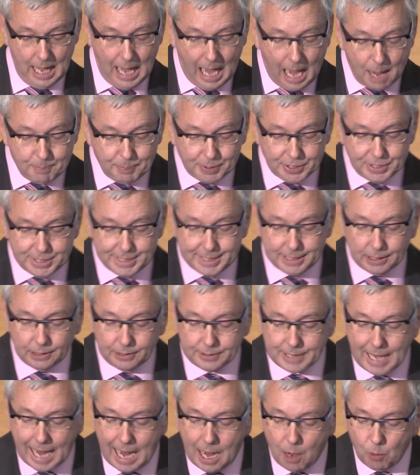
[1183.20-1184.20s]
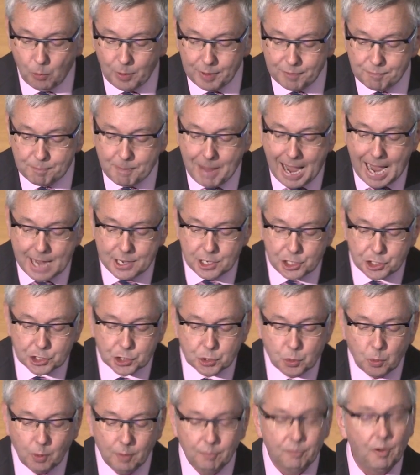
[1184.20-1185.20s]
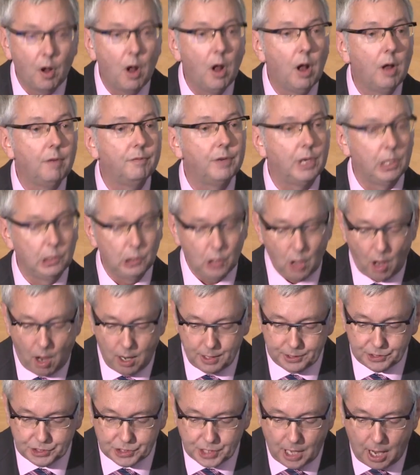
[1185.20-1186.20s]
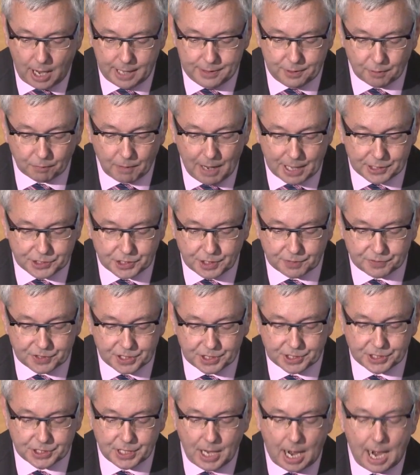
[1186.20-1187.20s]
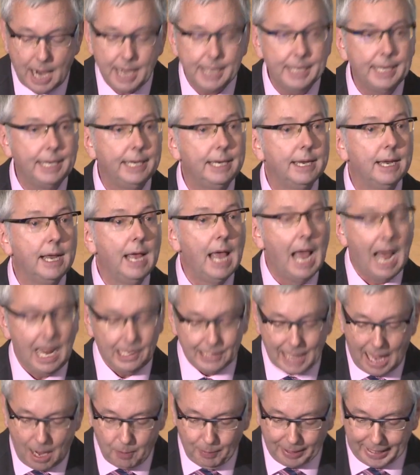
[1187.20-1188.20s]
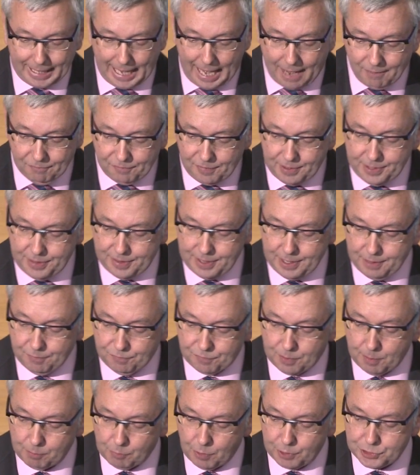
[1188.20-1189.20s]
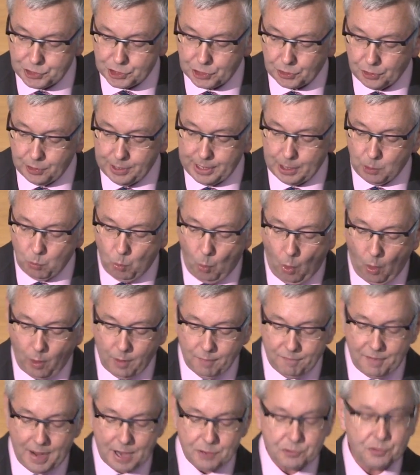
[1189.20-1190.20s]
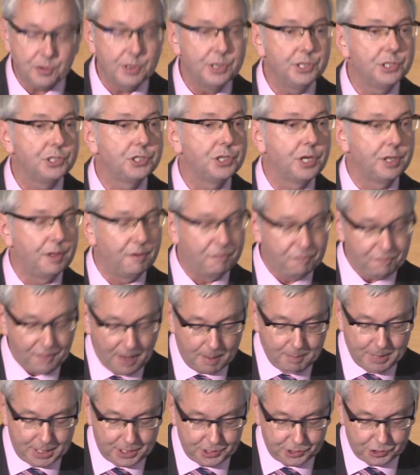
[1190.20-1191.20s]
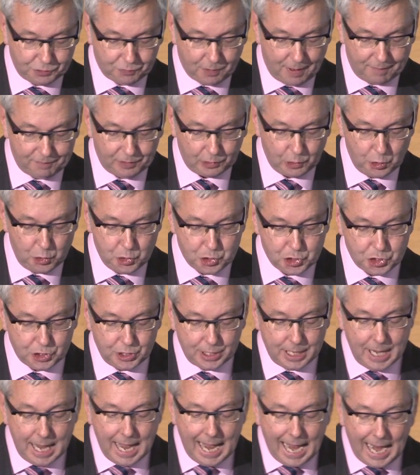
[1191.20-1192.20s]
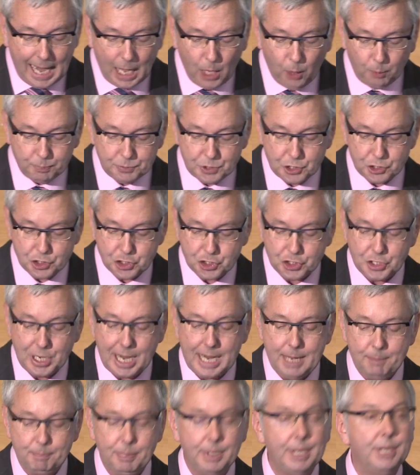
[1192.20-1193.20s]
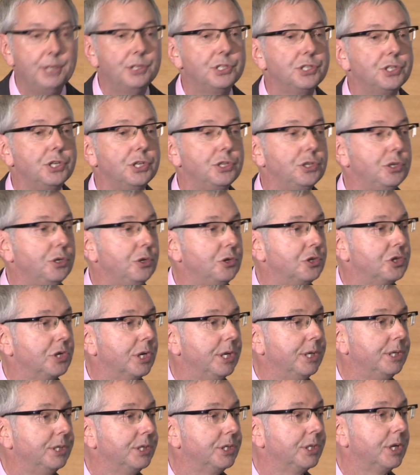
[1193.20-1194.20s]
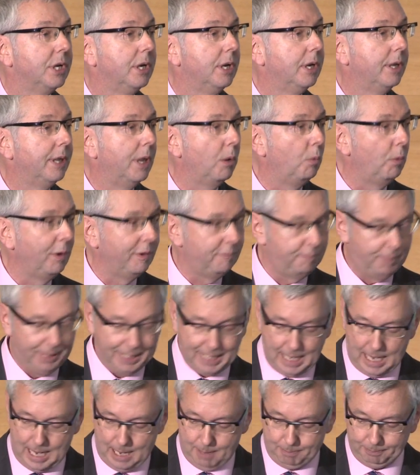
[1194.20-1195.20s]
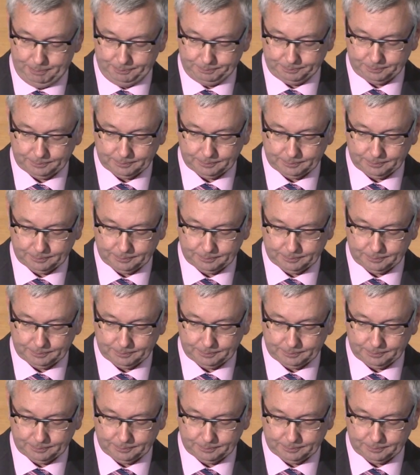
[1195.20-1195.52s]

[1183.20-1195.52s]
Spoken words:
Up until now, we've managed to evolve alongside the rest of society, allowing everything from returning war veterans to the feminist revolution help to shape institutions that we've become.